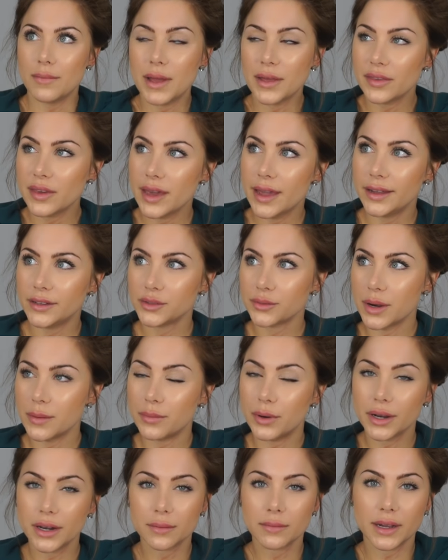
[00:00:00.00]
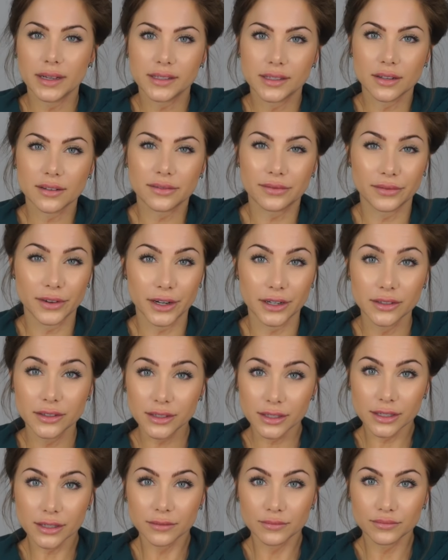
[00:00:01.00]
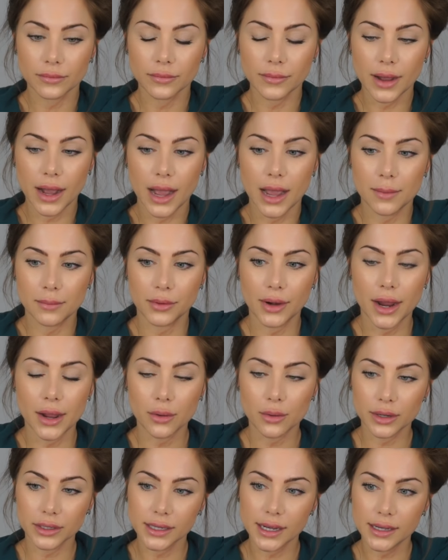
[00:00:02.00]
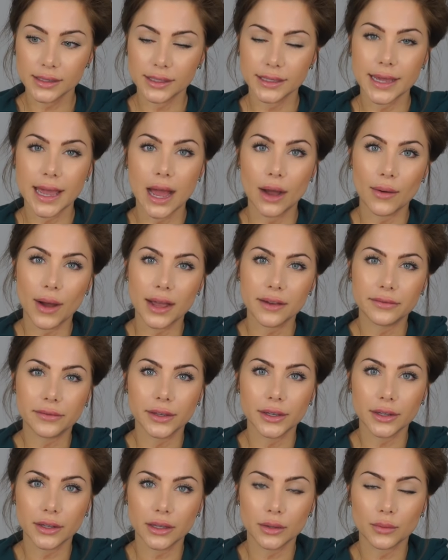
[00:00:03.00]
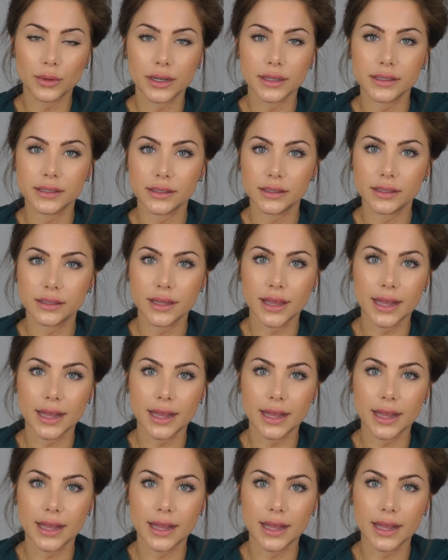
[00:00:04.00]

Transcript: I'm at the age where I'm putting myself first. I'm prioritizing how I feel and what it is